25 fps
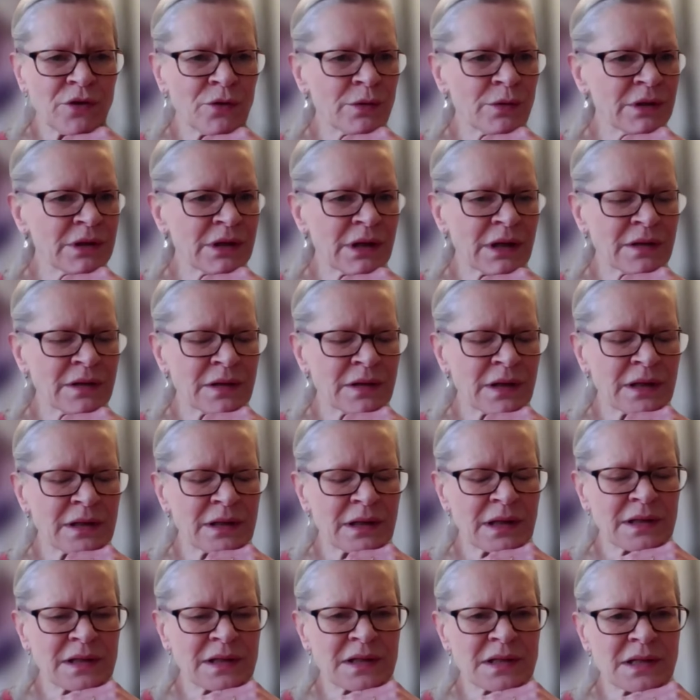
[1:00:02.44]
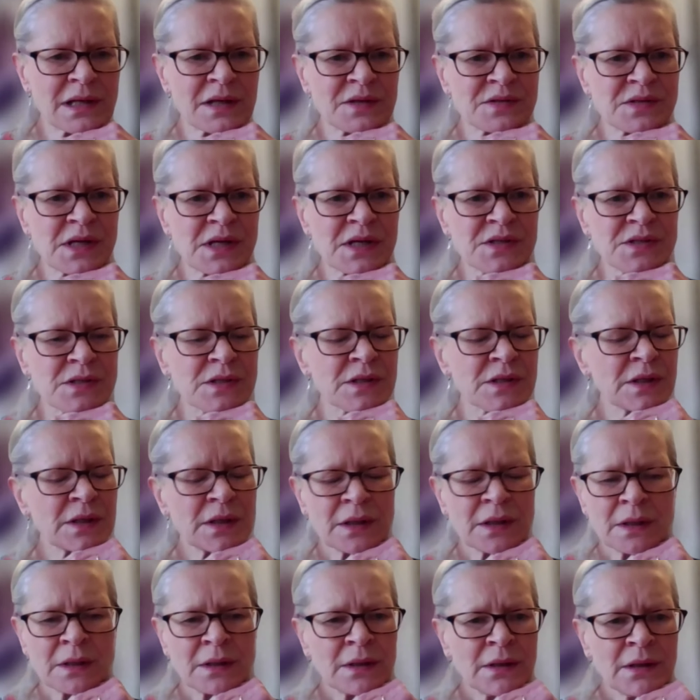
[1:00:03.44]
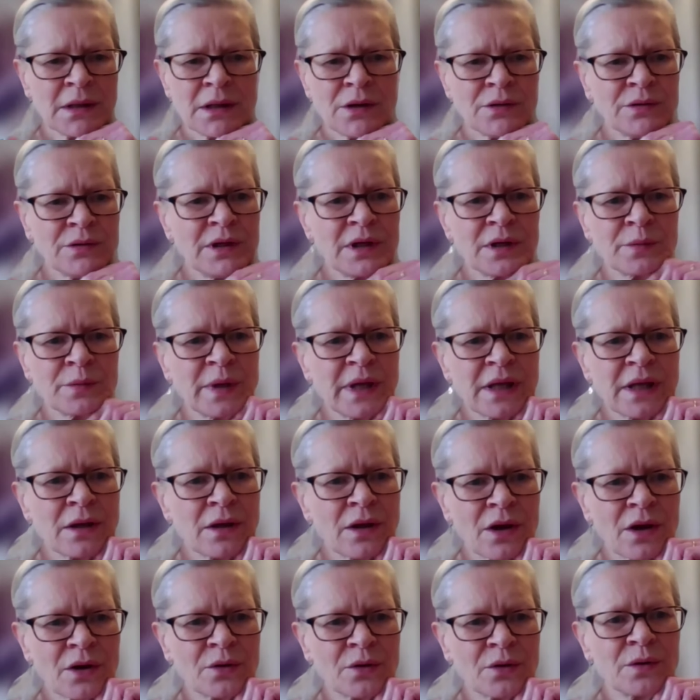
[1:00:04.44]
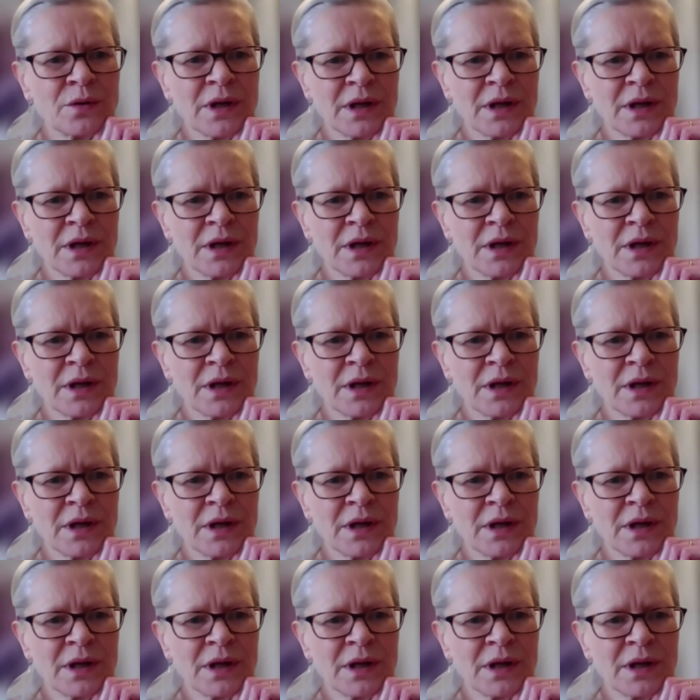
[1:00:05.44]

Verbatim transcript: you and and and in Alsace only a week ago,